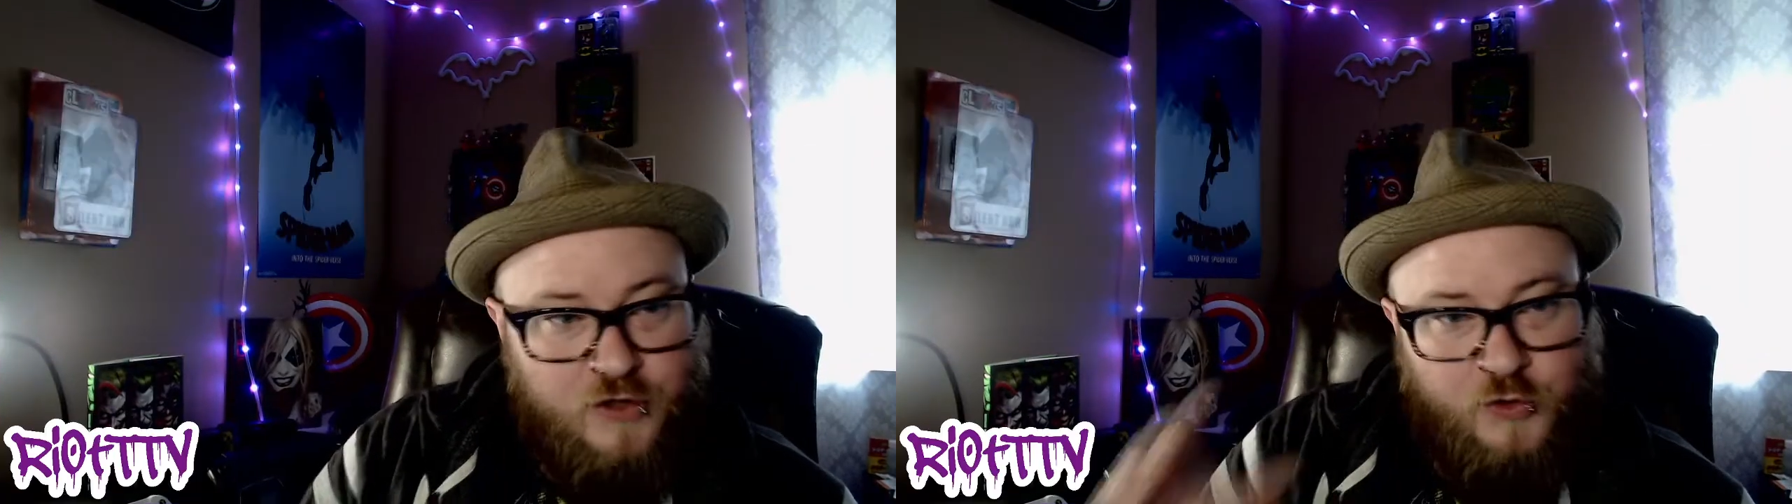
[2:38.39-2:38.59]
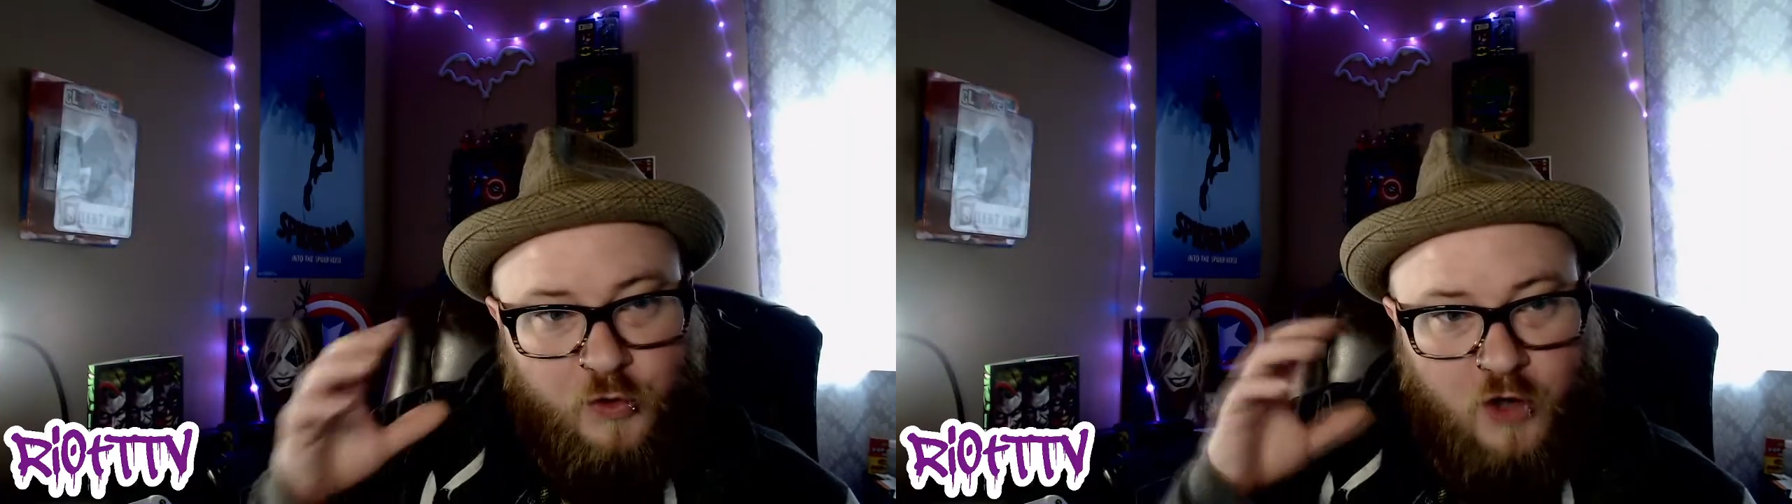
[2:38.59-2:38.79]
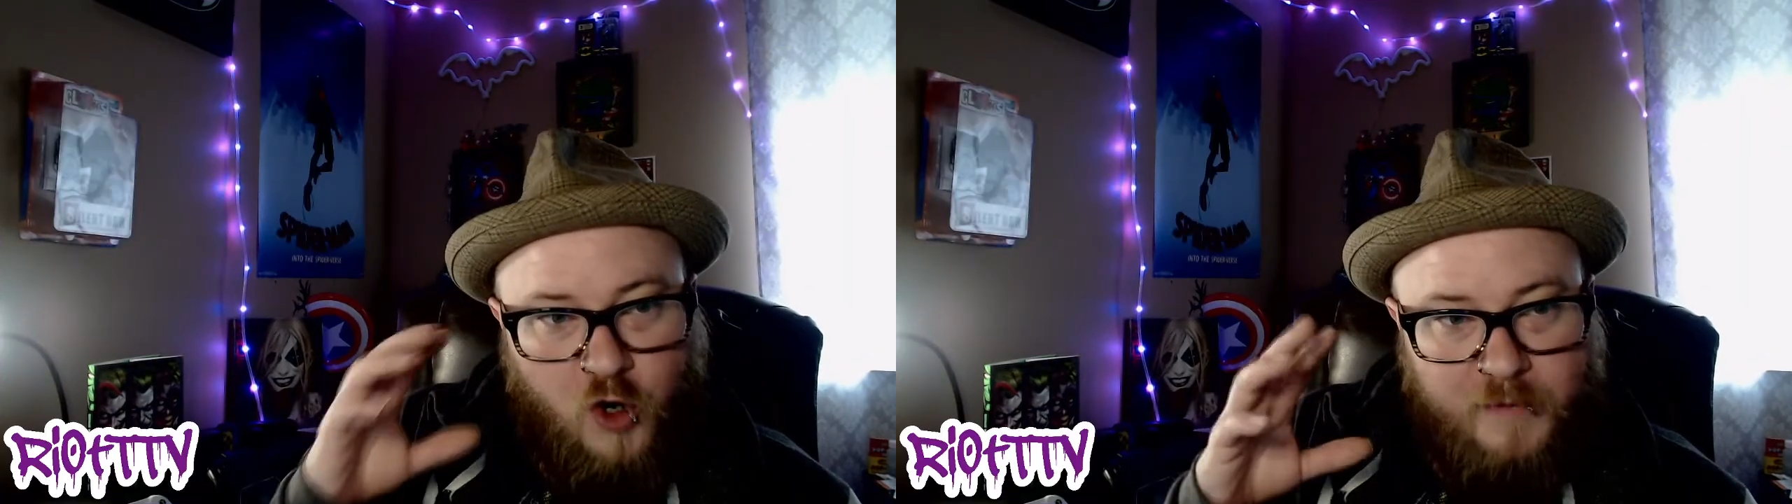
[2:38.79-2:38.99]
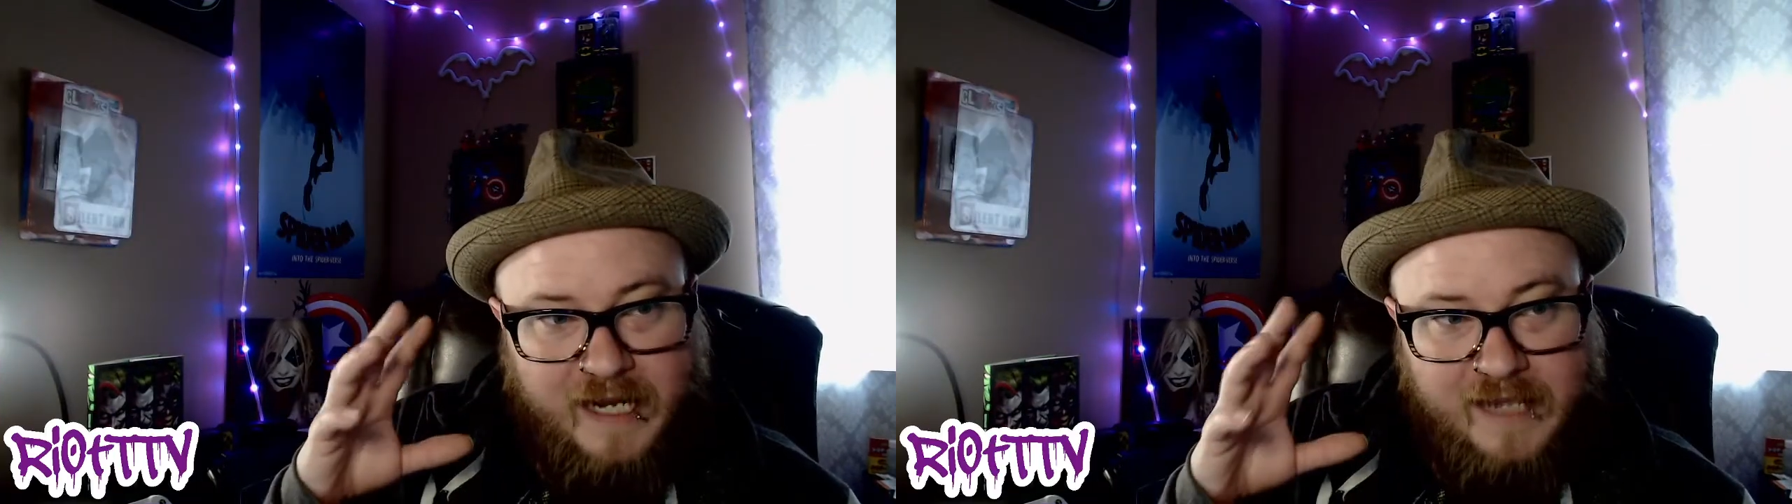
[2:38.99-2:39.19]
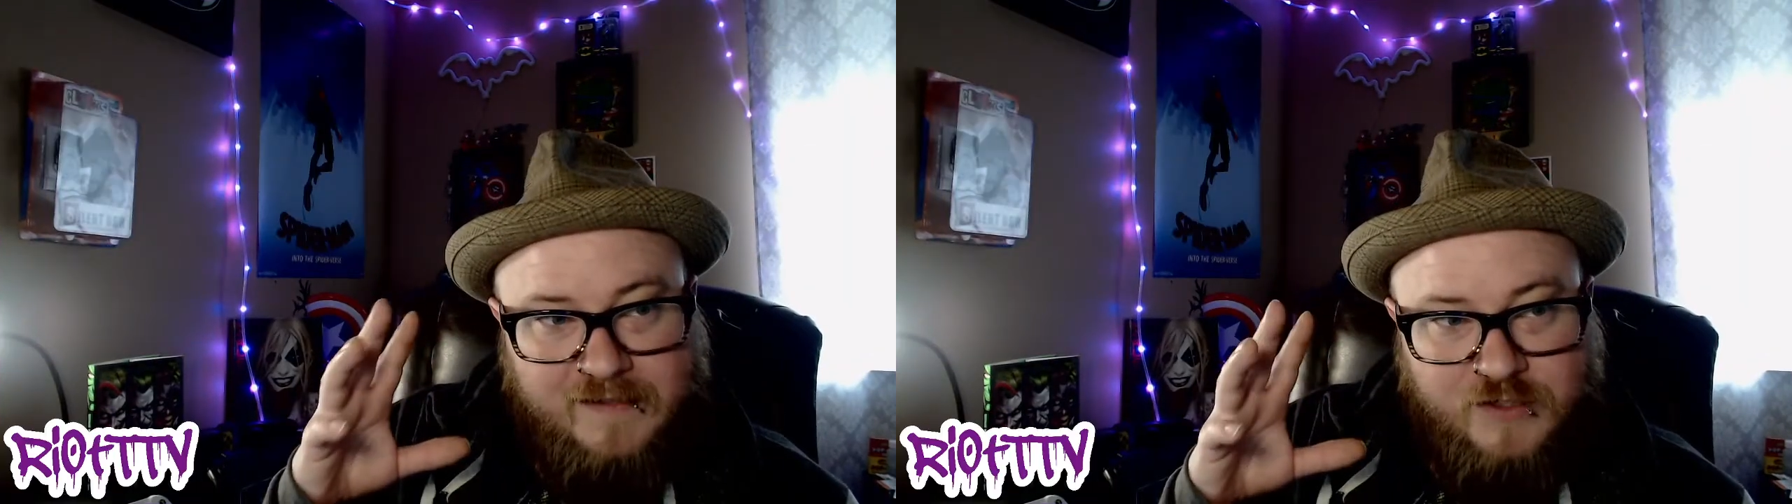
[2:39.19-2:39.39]
Your
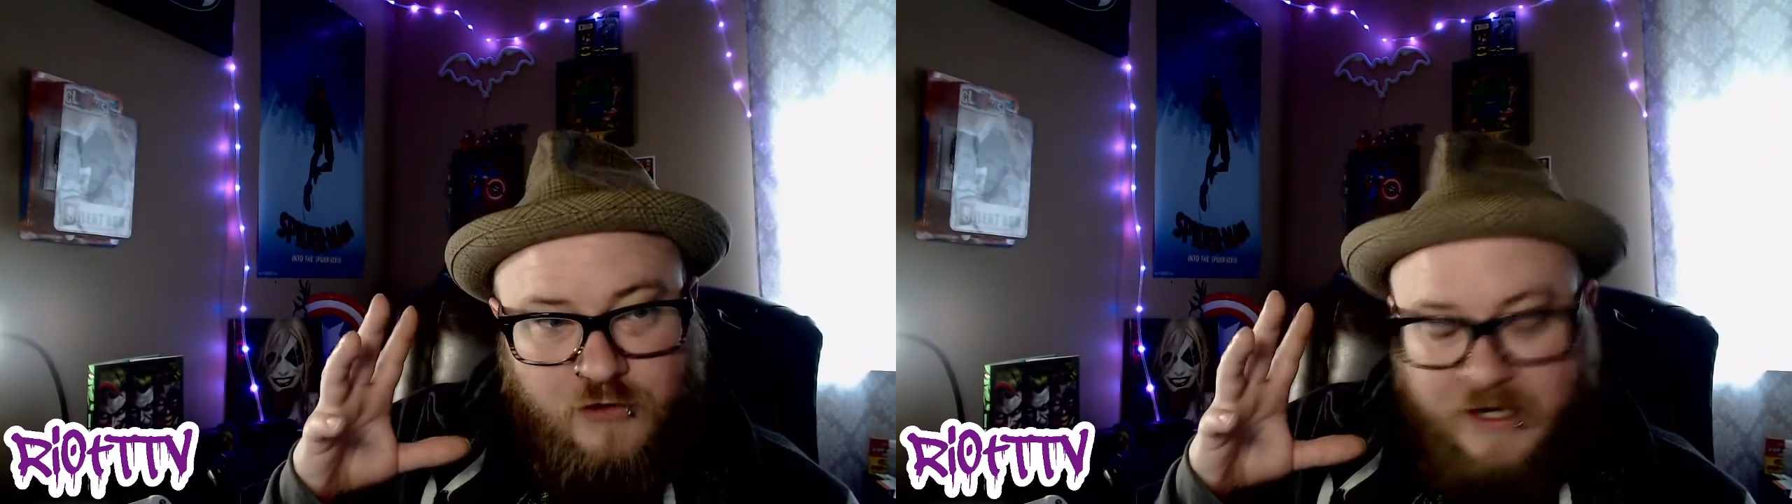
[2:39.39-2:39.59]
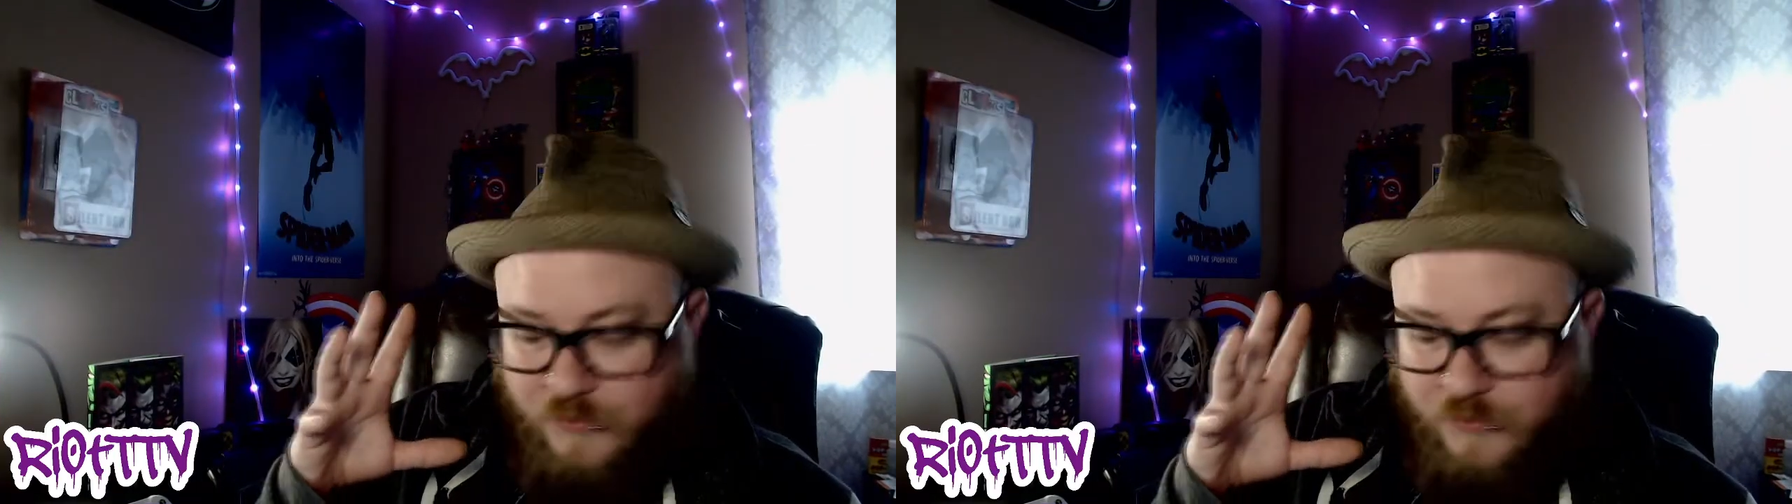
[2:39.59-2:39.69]
OBS is trying